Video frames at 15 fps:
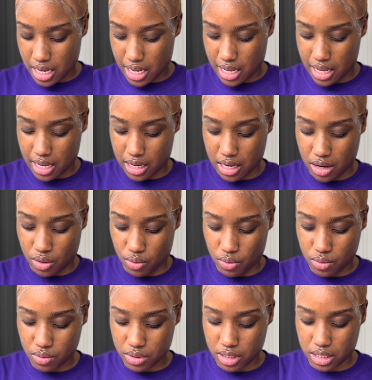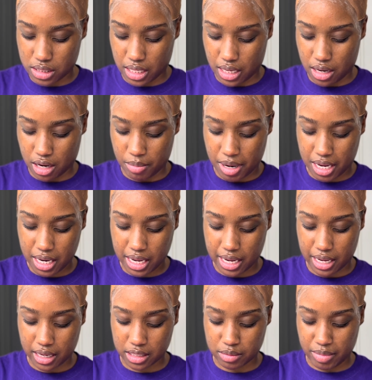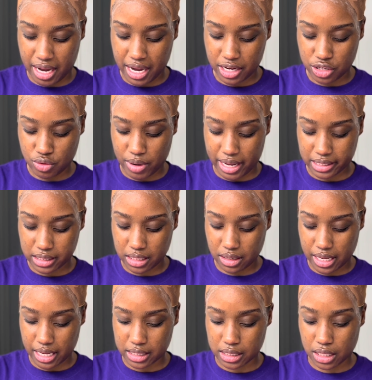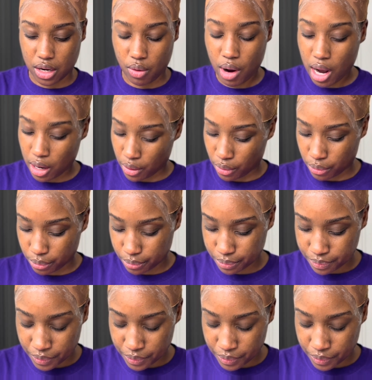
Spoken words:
and go and take care of my client. Because mind you, I still had to go home,